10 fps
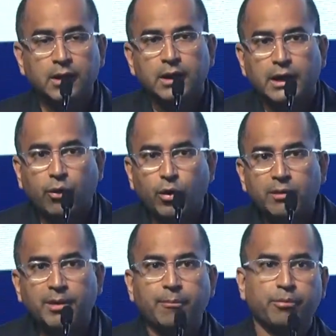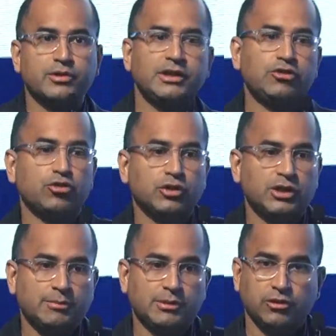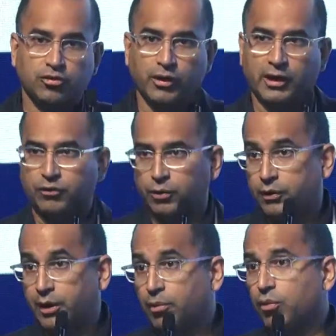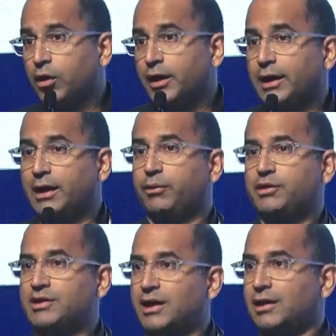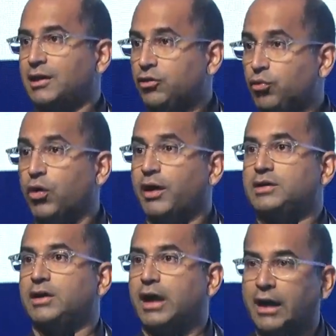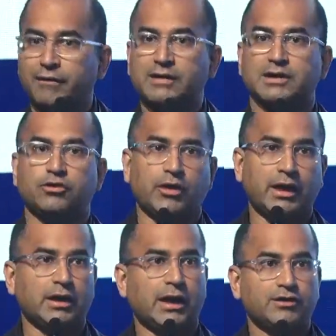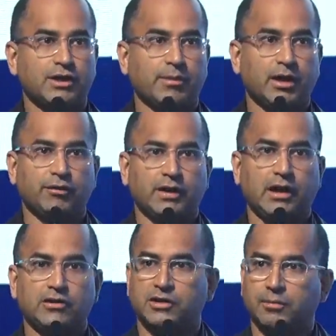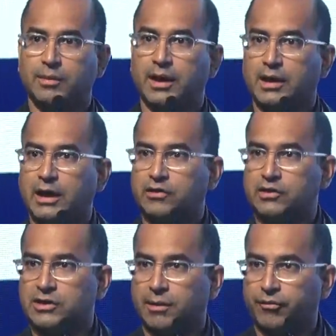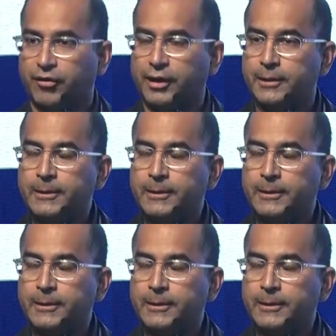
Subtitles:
Now, what about procedural tips and tricks? Well, number one, I would say that you want to obviously try lifestyle modification and medications up front.